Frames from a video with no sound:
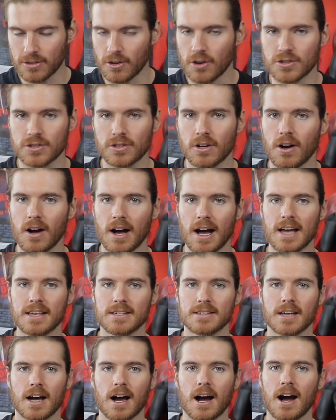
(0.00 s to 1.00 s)
Those
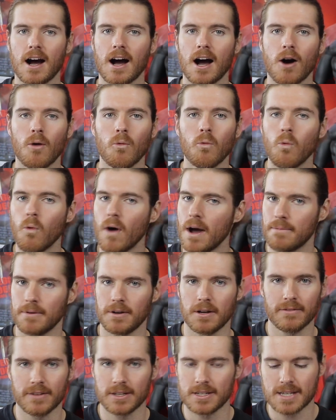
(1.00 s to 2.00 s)
guys are a
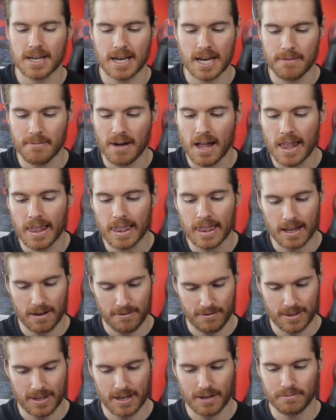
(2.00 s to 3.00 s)
weapon of a team. I
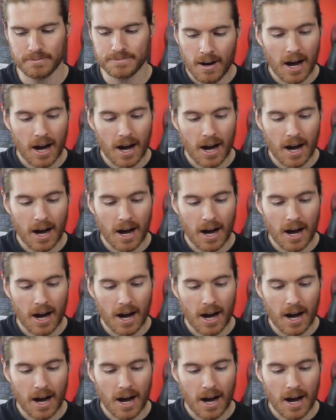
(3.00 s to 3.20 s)
love them.